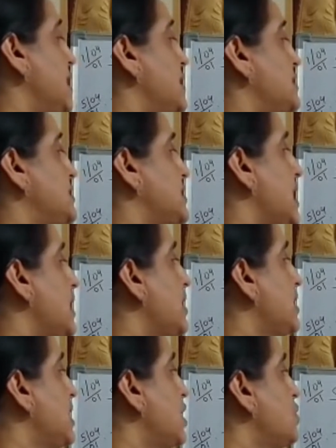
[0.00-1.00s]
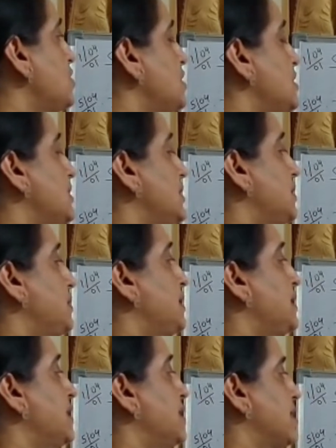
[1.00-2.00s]
and Sahil account
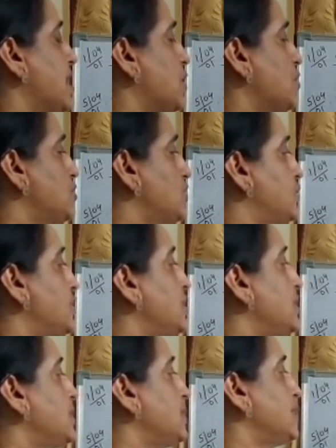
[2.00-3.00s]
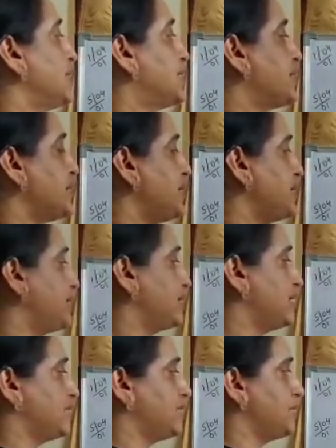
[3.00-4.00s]
being an account of the
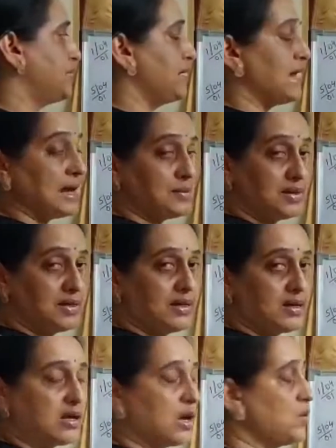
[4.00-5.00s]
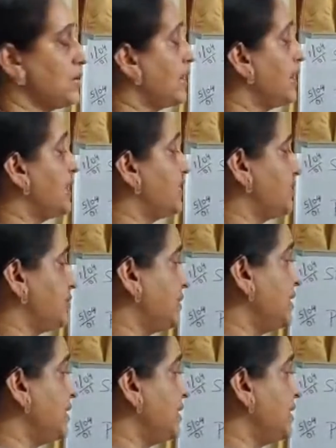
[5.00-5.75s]
creditor, it will be a liability account and it will